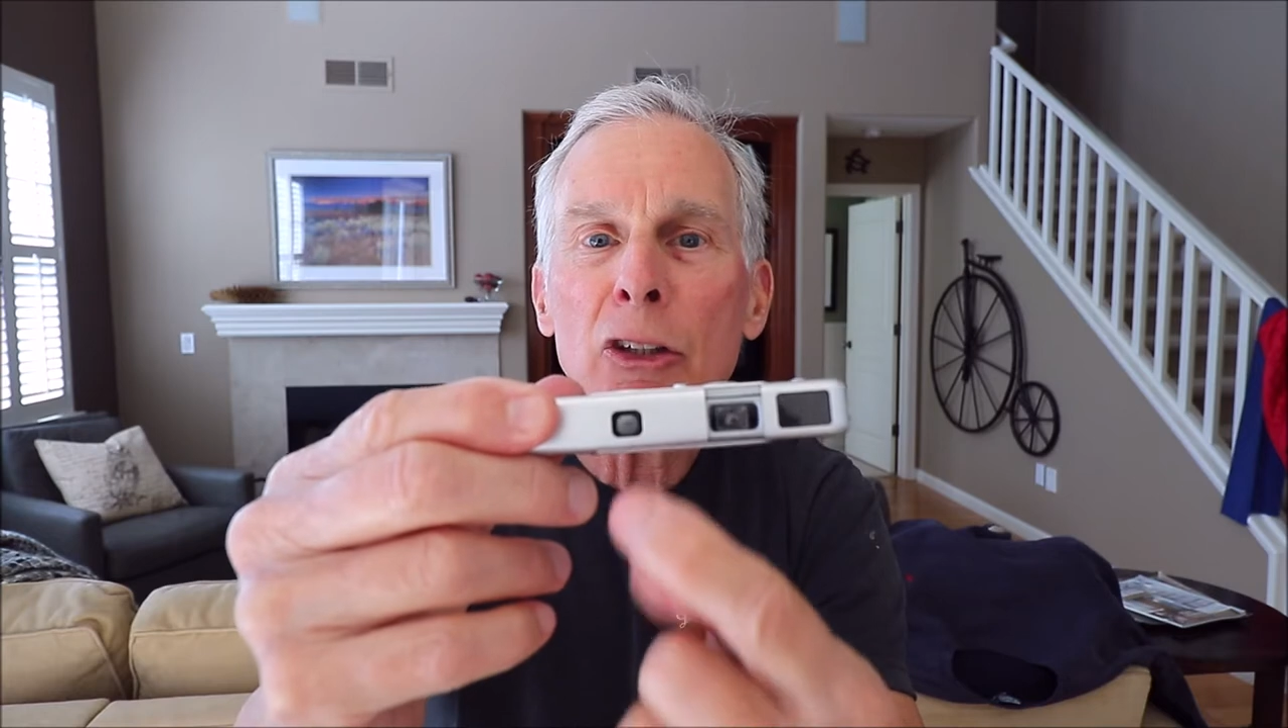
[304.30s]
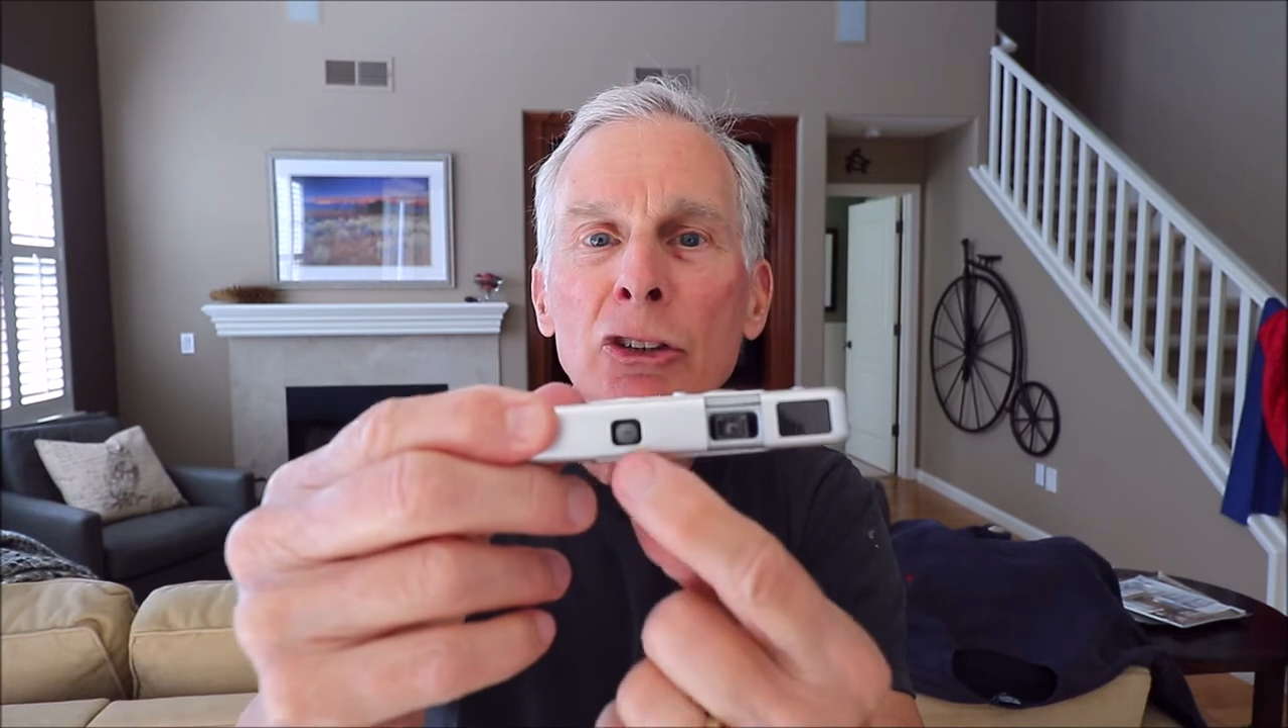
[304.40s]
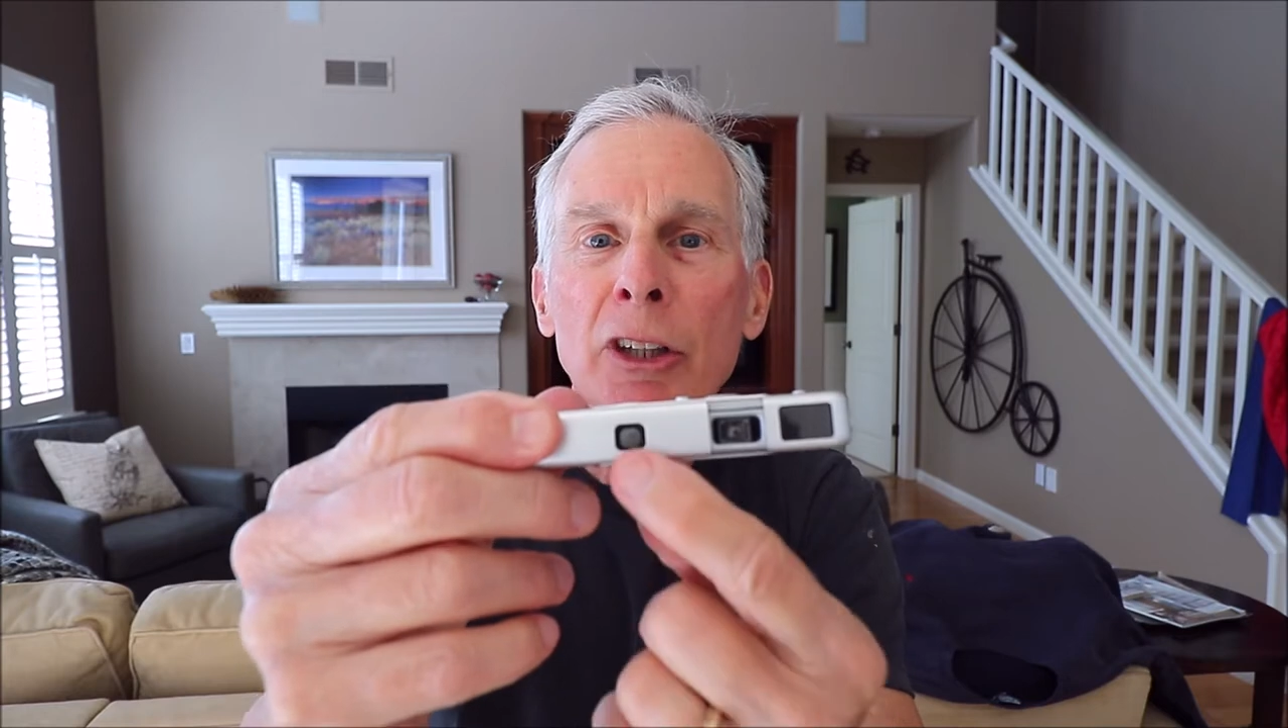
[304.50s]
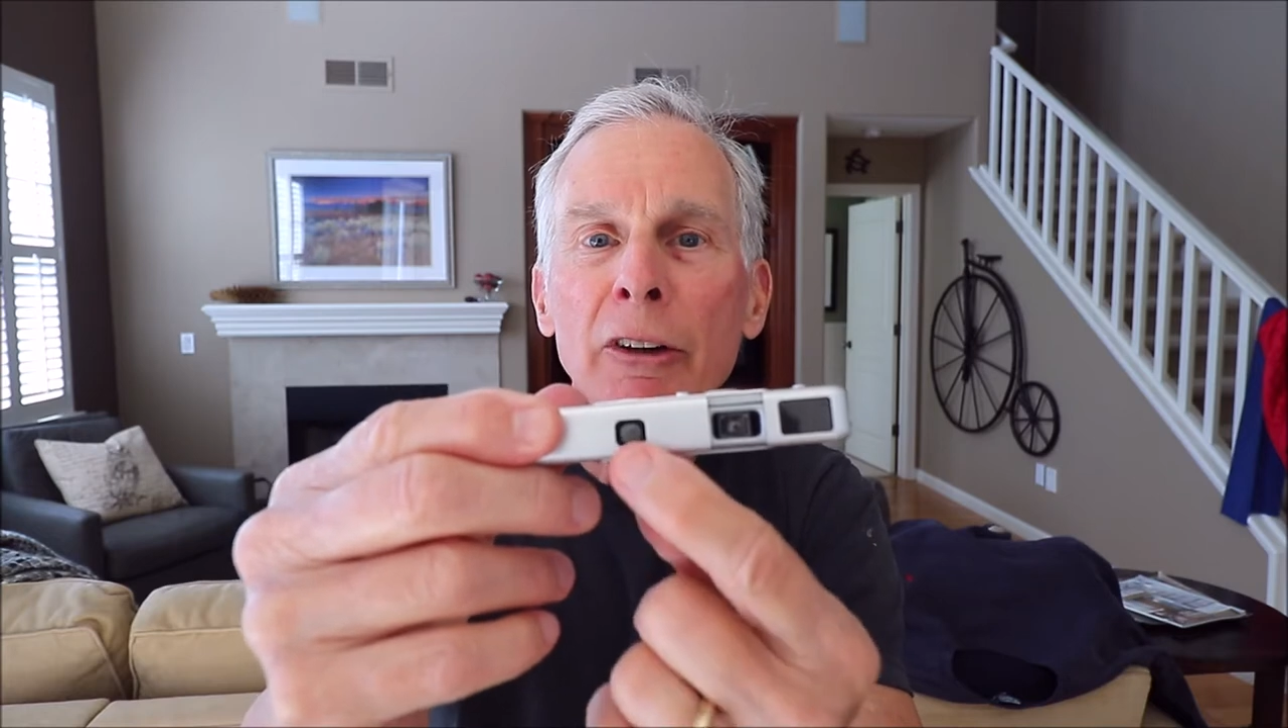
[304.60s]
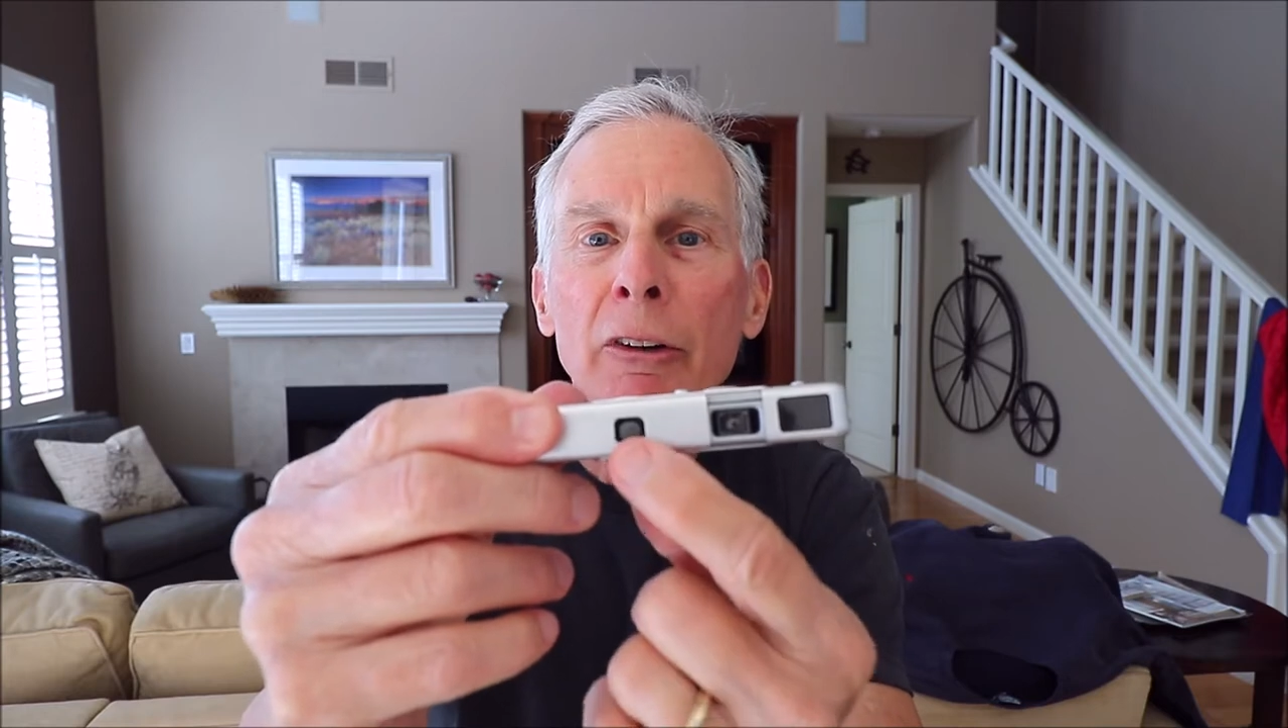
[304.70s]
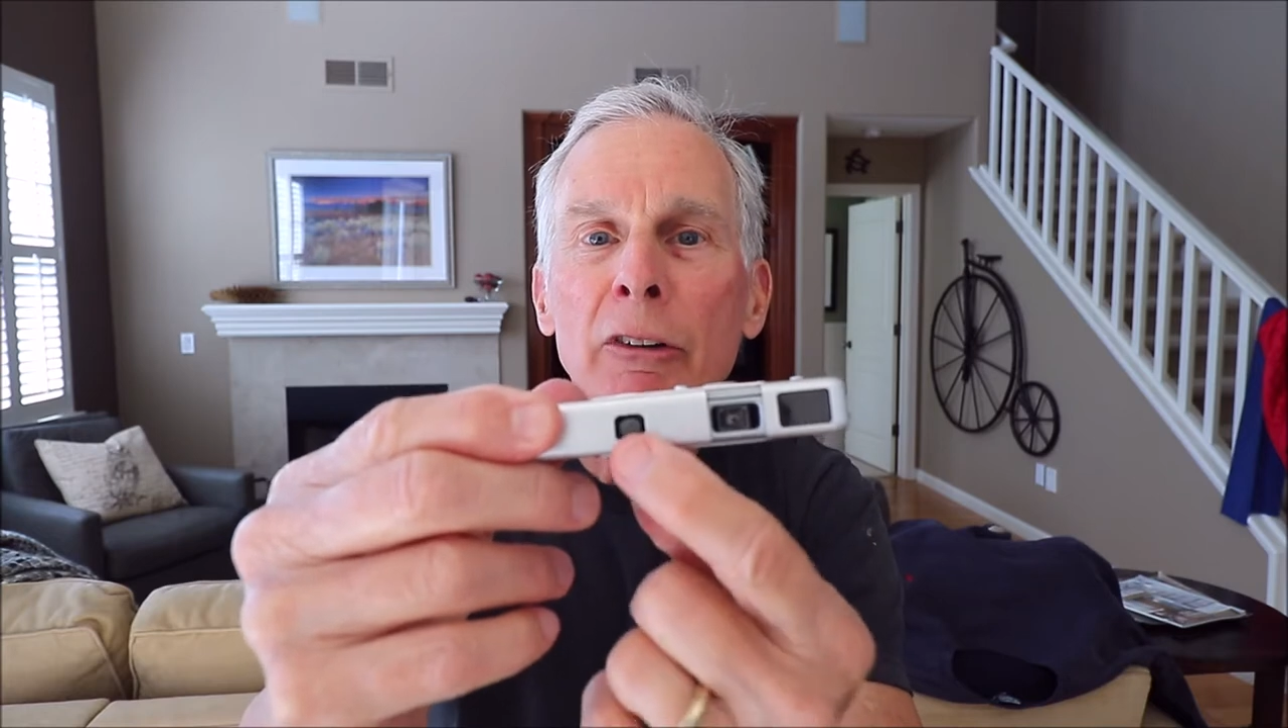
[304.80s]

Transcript: the shutter.